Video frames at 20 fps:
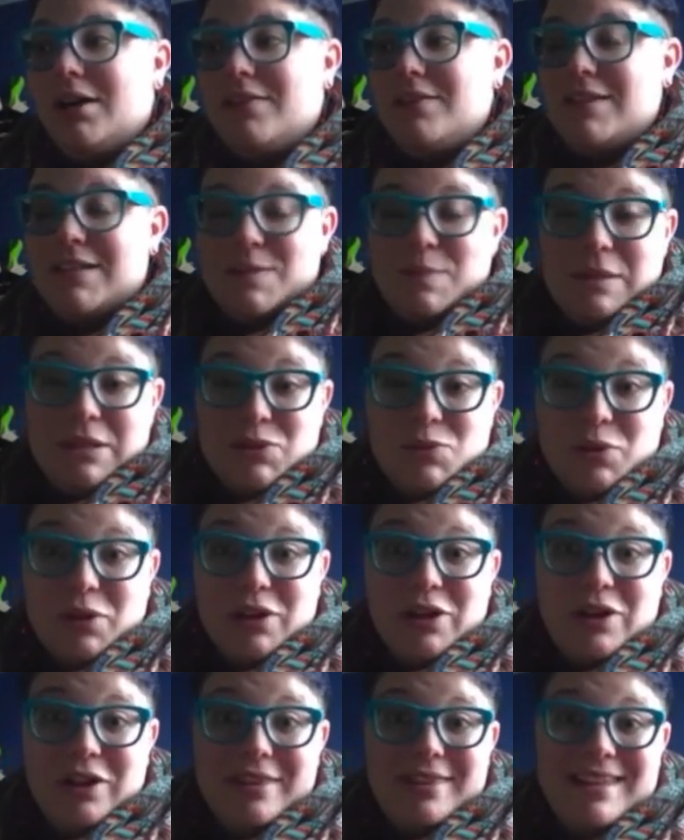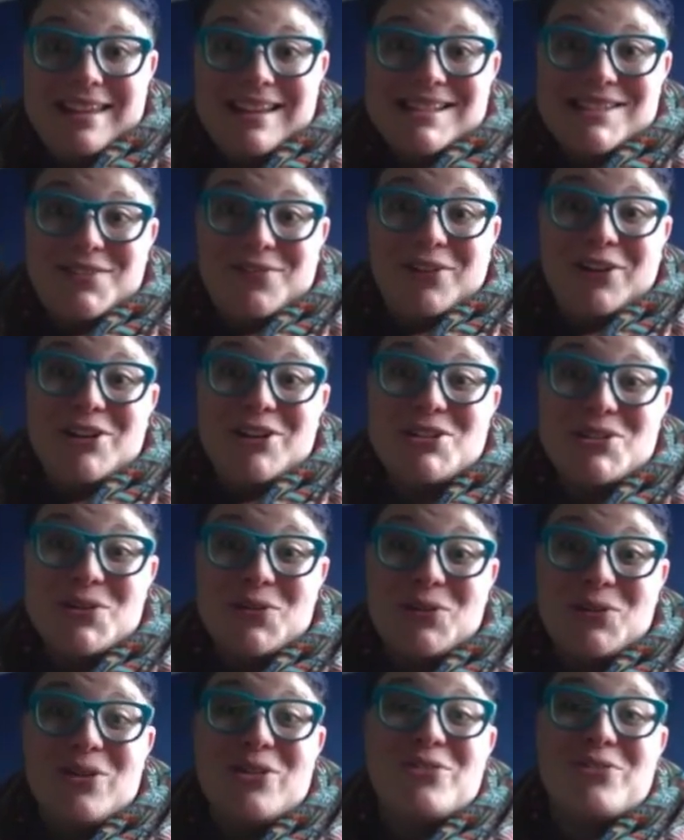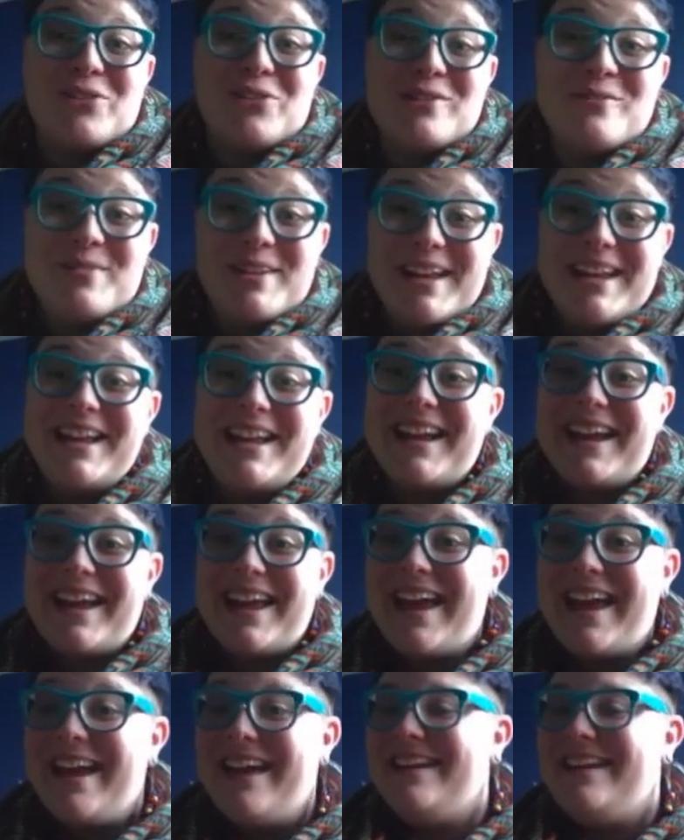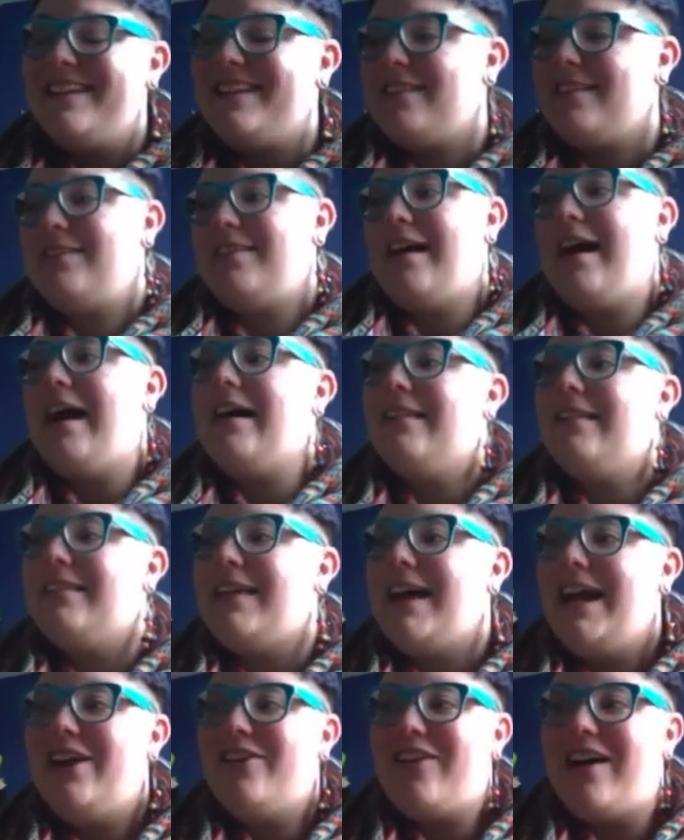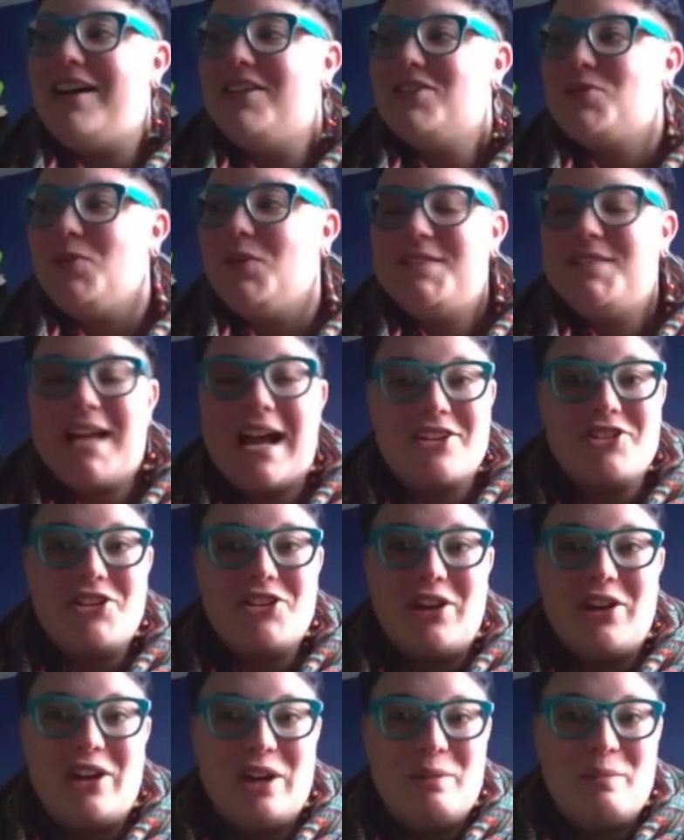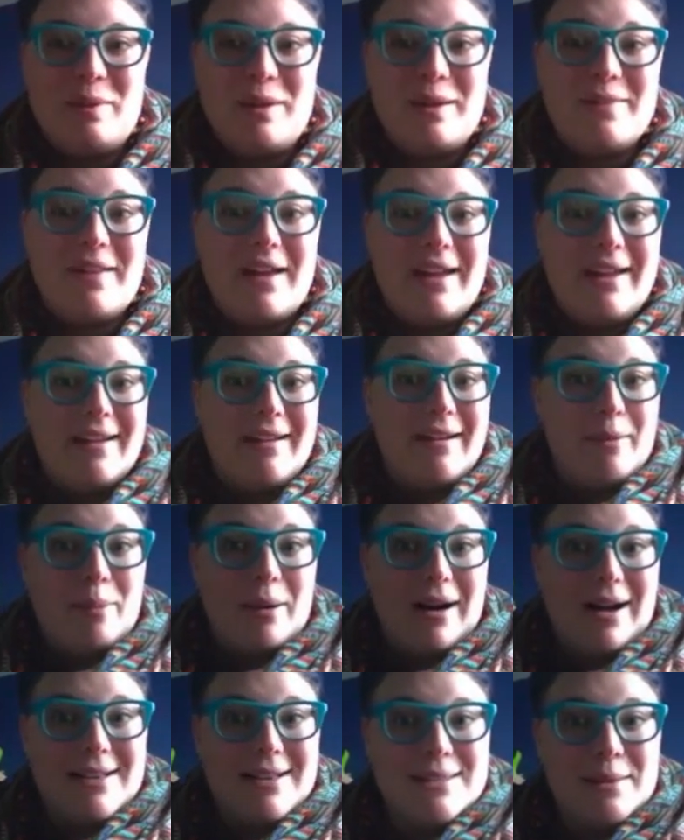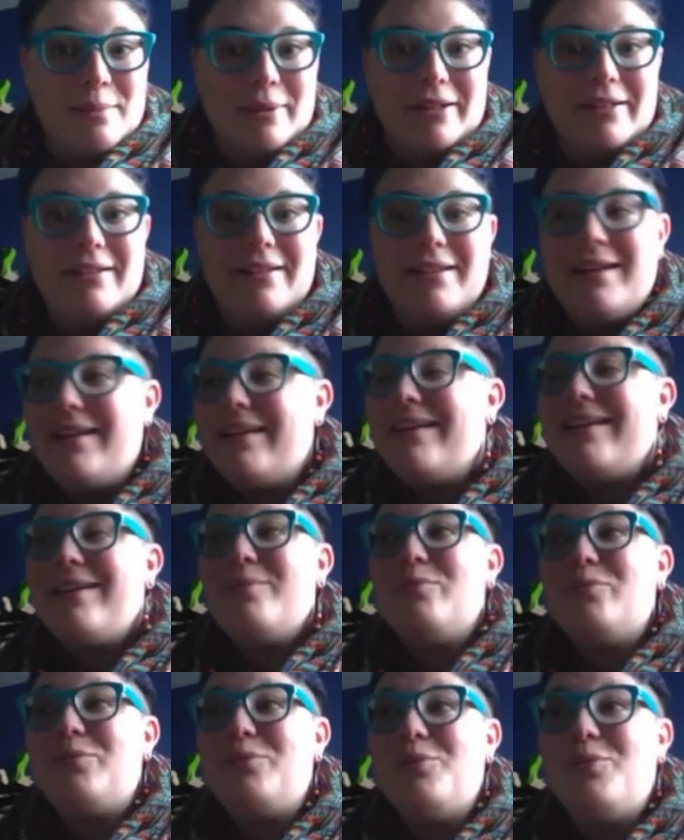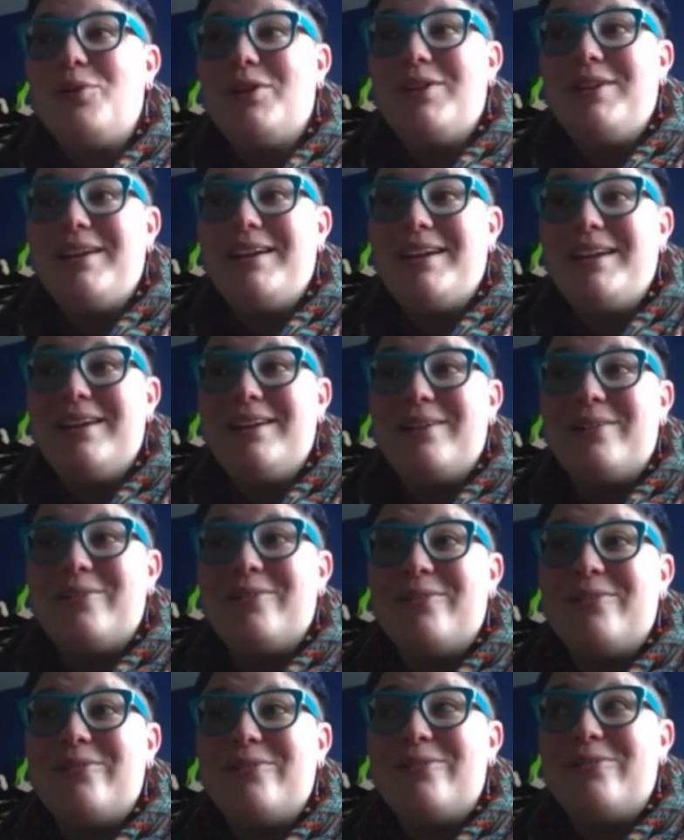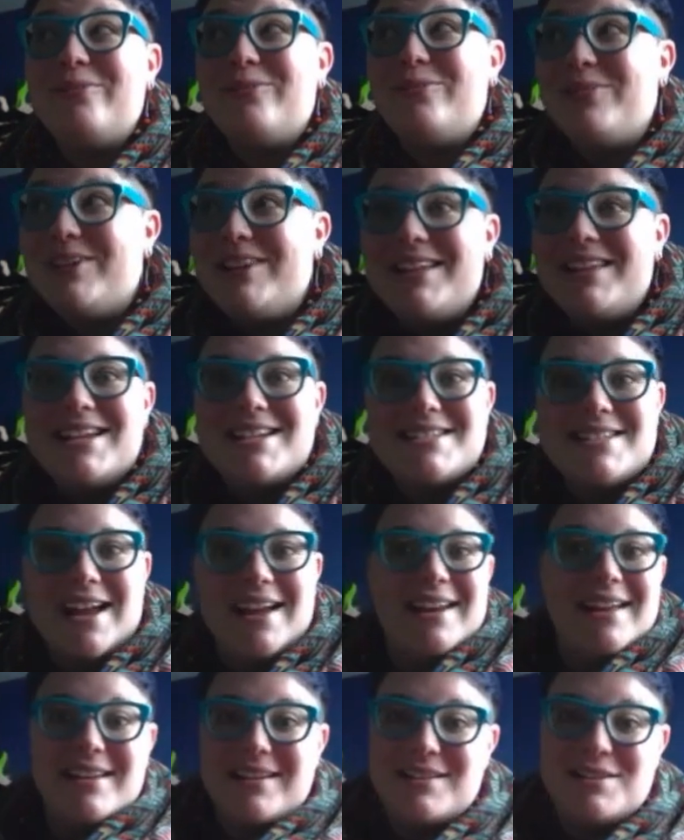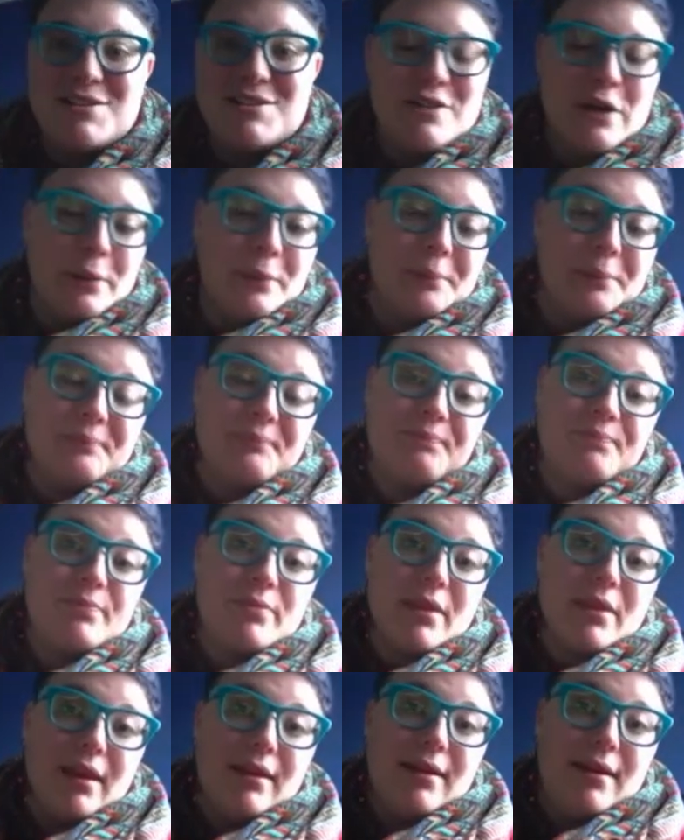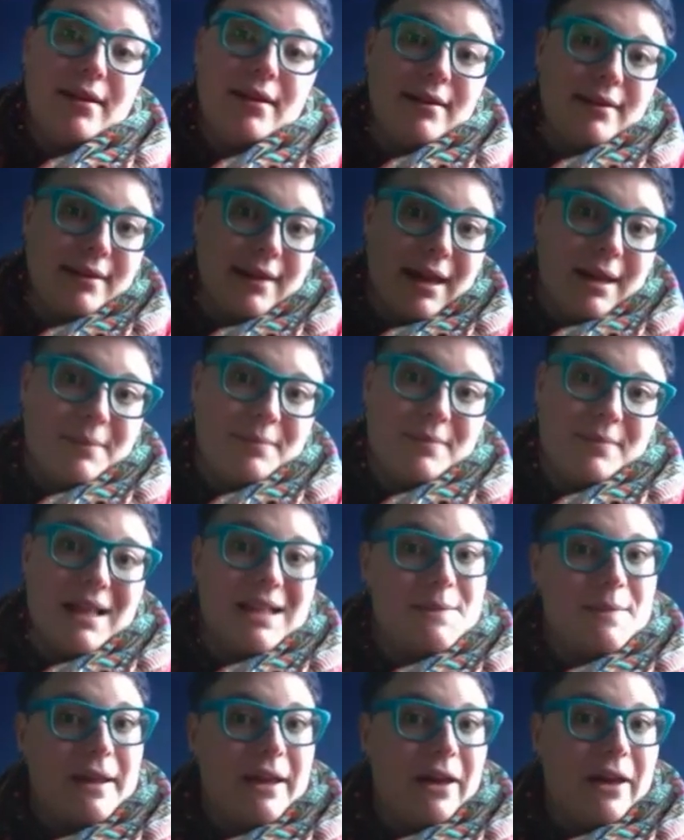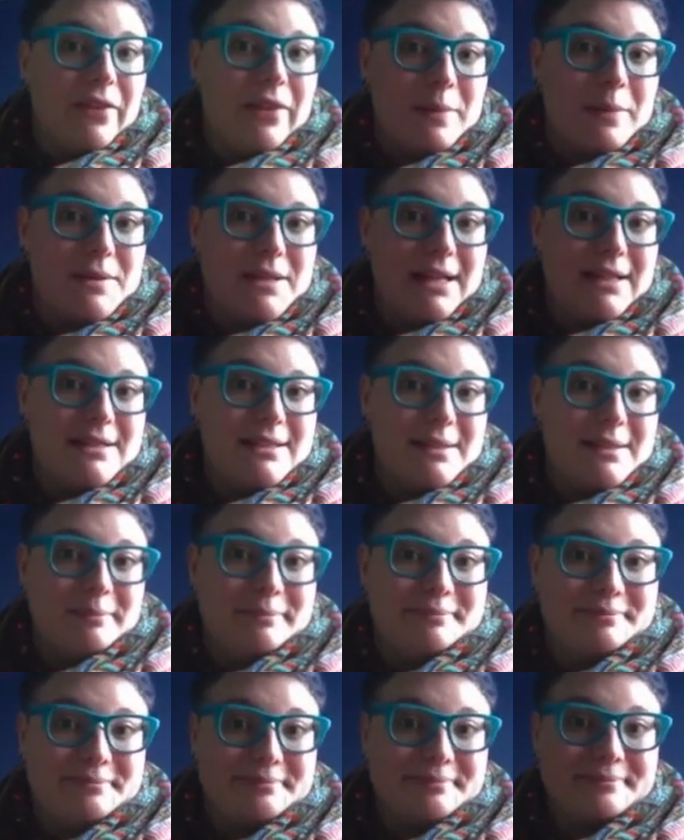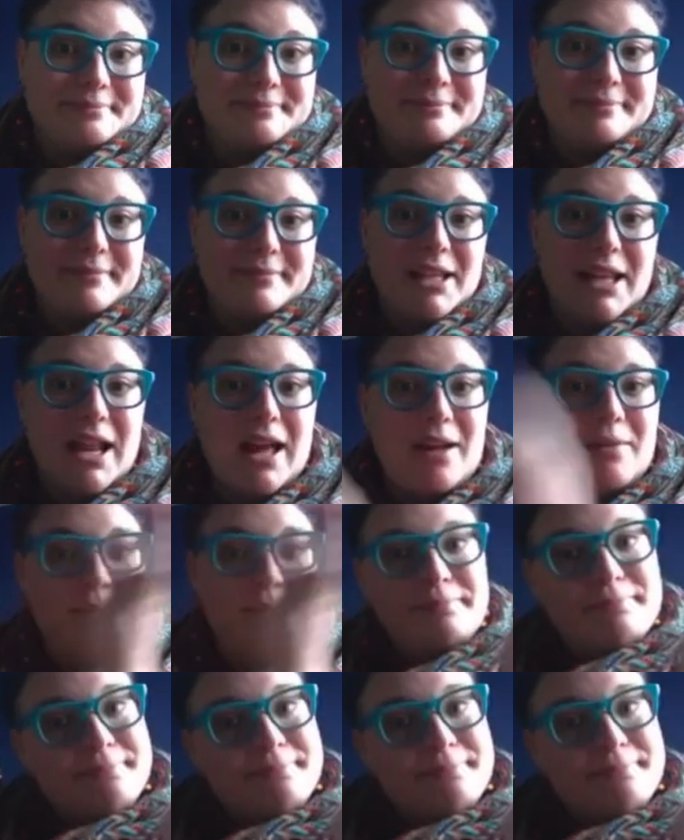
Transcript: this means really good things for school for me, and that, like, grad school is actually going to be, like, a possibility. Yay. And I'm really excited. So yeah, that's my health update. Ta-da!